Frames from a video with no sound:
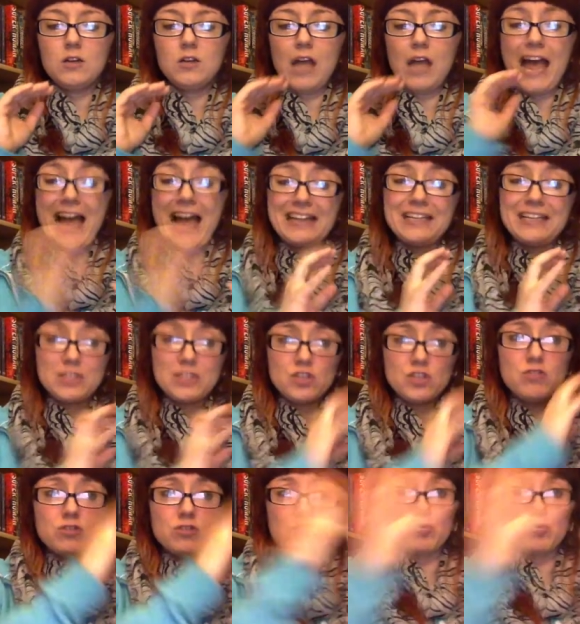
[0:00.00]
adding
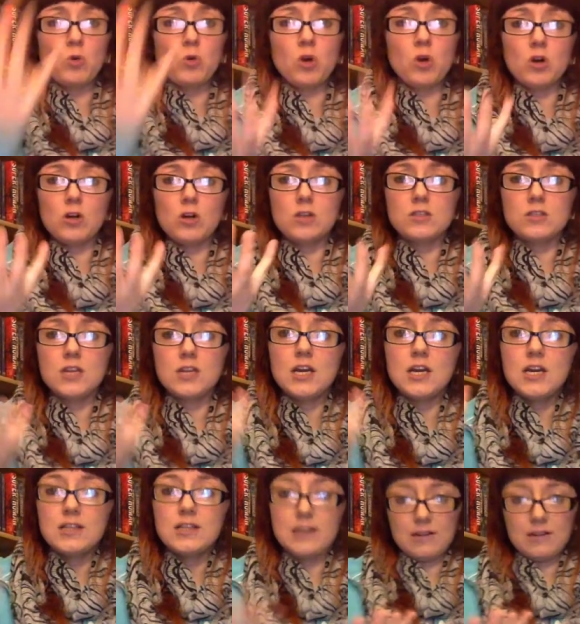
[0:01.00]
to this world
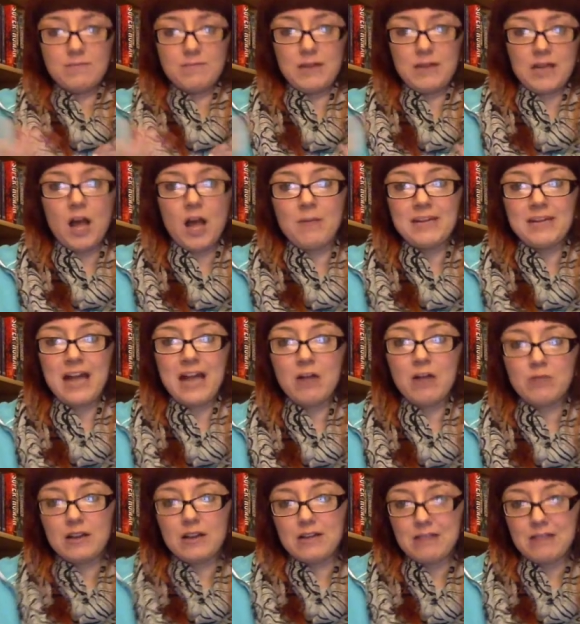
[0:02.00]
that have been coming
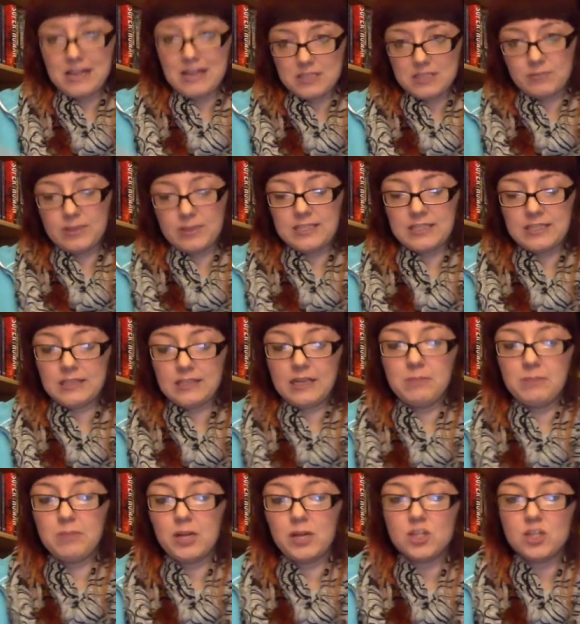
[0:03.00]
out as of
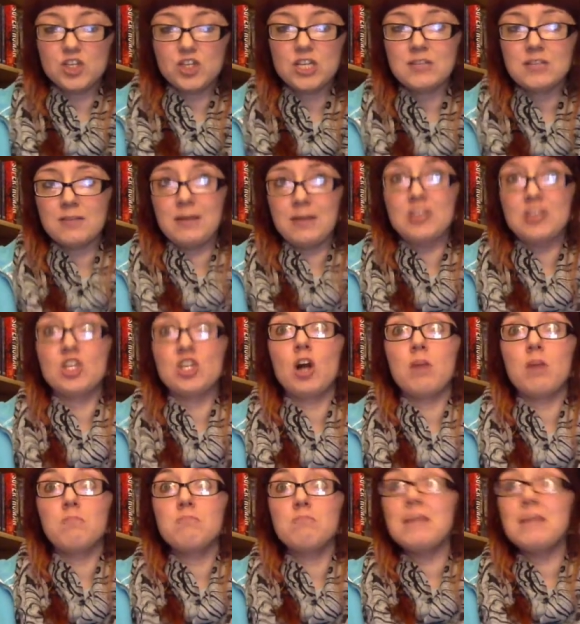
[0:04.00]
recently. But she's an amazing,
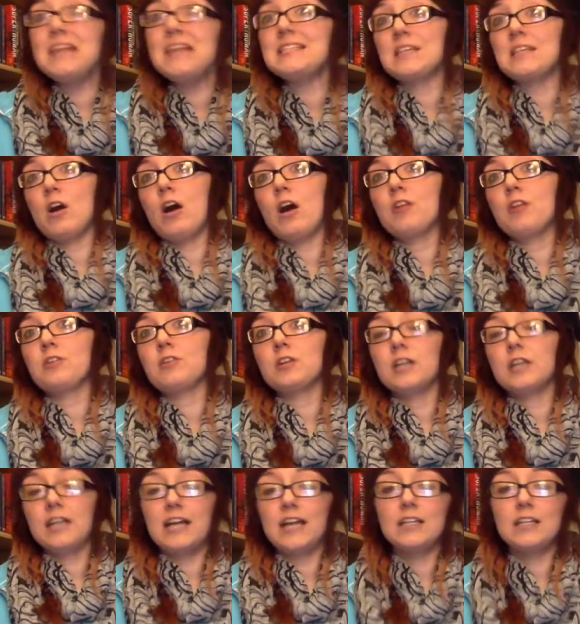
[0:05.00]
amazing author,
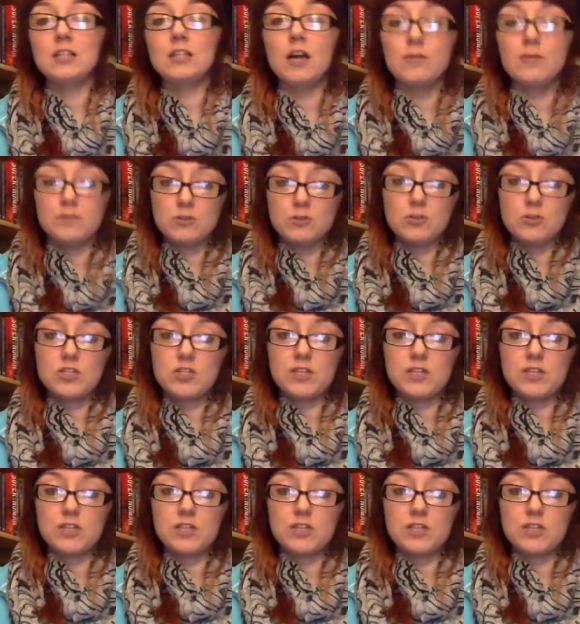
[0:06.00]
and I loved those